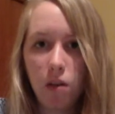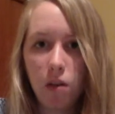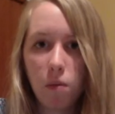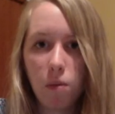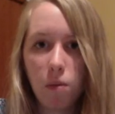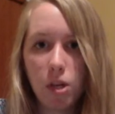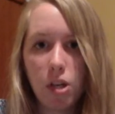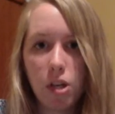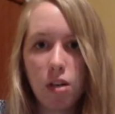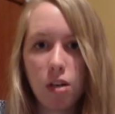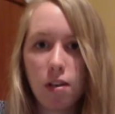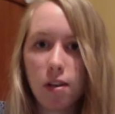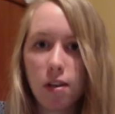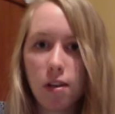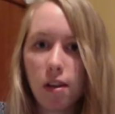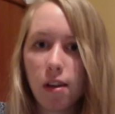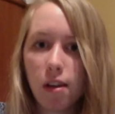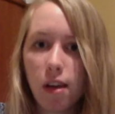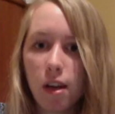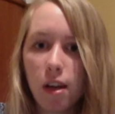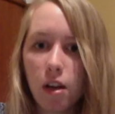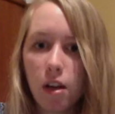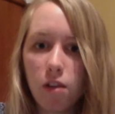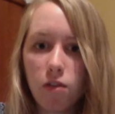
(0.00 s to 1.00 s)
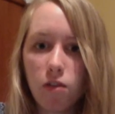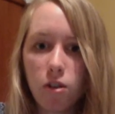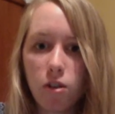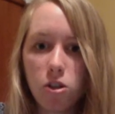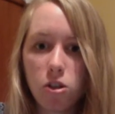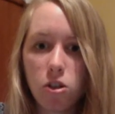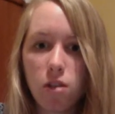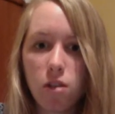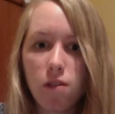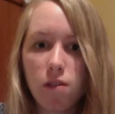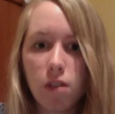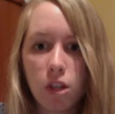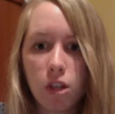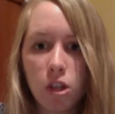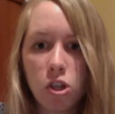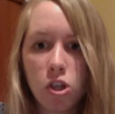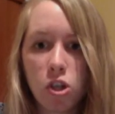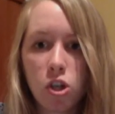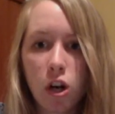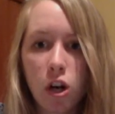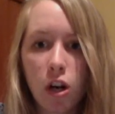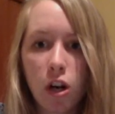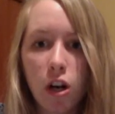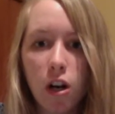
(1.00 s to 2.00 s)
which is the latest version of
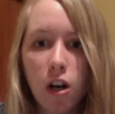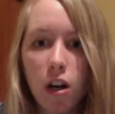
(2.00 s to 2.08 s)
Illustrator.